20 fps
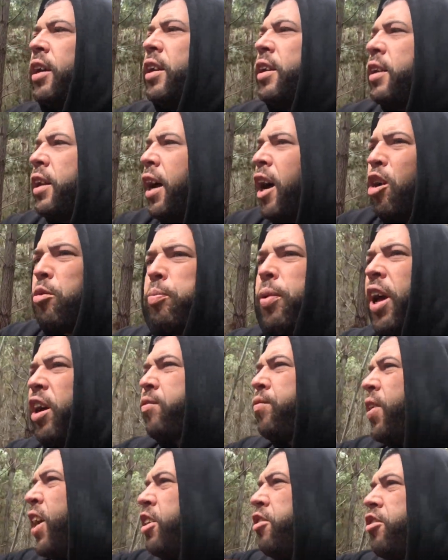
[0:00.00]
no,
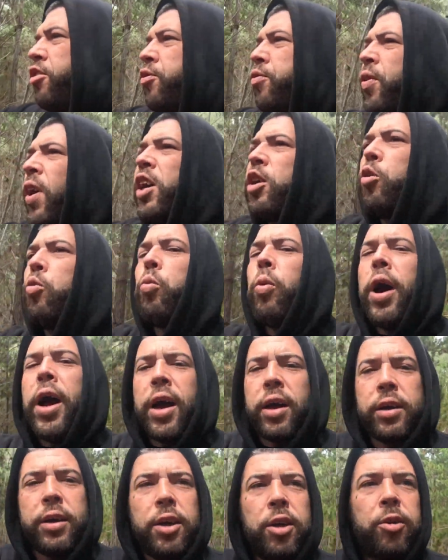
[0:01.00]
blackface is fucking
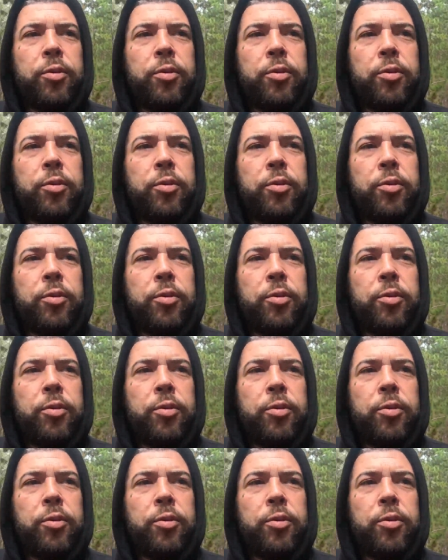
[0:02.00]
whack.